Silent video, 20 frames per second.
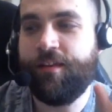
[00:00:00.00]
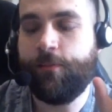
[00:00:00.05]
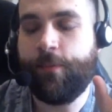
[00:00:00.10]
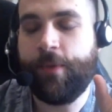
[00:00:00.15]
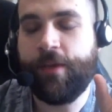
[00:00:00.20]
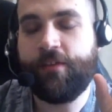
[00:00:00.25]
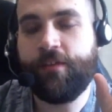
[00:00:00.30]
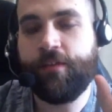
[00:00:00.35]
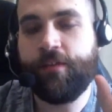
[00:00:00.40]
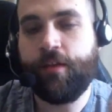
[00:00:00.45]

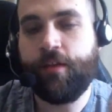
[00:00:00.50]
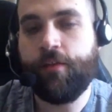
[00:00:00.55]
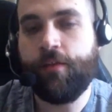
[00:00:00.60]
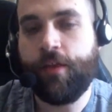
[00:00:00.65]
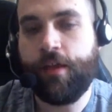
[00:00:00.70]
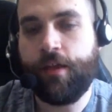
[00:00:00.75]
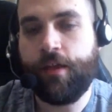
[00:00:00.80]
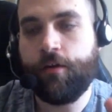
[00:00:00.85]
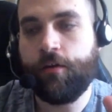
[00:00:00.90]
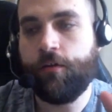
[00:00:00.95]
basically
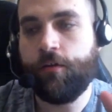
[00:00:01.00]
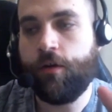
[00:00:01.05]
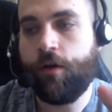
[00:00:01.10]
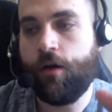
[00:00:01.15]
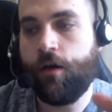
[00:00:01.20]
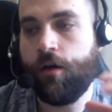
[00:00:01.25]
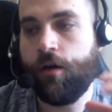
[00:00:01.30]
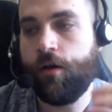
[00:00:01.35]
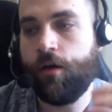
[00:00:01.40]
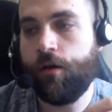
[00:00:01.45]
there
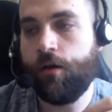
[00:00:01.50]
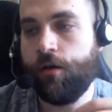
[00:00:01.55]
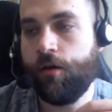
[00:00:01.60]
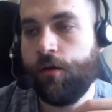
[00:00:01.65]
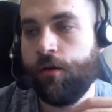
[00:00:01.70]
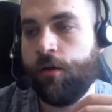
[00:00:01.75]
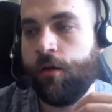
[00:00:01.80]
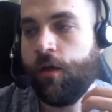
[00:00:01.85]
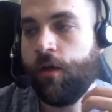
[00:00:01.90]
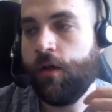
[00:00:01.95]

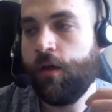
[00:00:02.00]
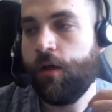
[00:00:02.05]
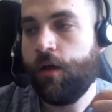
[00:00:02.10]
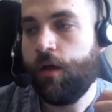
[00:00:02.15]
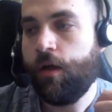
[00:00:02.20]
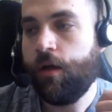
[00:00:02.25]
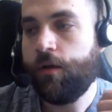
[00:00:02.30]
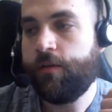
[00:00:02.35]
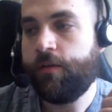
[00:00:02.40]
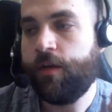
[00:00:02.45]
are
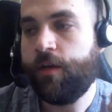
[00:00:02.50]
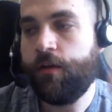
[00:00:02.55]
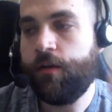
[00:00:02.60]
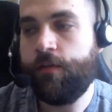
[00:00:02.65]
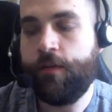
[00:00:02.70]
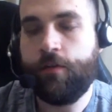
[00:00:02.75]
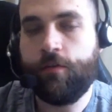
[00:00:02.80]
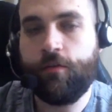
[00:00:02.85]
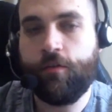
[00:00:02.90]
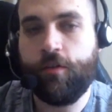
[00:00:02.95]
a ton of
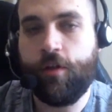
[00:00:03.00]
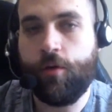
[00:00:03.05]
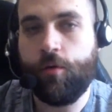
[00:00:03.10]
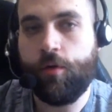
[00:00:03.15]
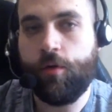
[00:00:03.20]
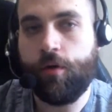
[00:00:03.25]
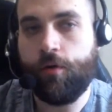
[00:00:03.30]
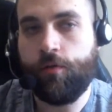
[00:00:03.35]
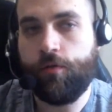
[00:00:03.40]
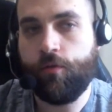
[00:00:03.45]
these
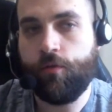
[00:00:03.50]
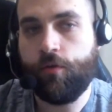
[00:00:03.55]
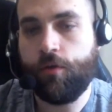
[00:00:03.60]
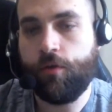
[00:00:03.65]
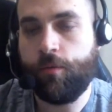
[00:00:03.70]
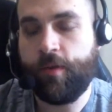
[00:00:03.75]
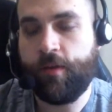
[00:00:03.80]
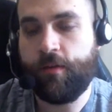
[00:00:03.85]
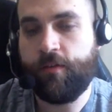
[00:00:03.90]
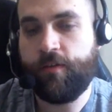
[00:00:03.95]
low Earth
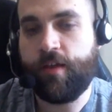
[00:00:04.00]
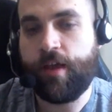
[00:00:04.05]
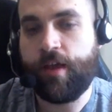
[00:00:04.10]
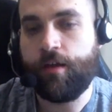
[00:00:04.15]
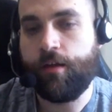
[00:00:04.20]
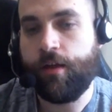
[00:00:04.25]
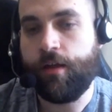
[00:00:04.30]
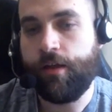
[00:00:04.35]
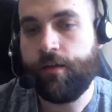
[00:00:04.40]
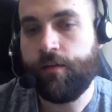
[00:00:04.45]
orbit
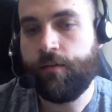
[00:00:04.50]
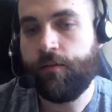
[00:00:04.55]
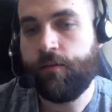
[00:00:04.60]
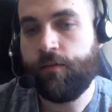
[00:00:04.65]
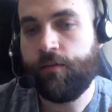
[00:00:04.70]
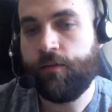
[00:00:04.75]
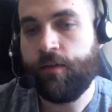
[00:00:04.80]
satellites.